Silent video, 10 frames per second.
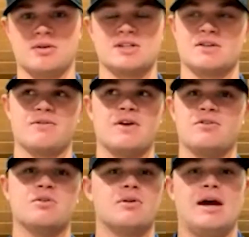Because
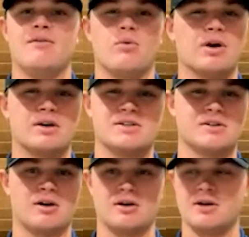if you have one good
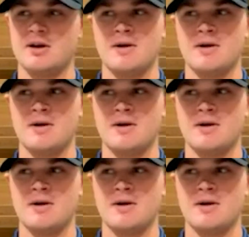start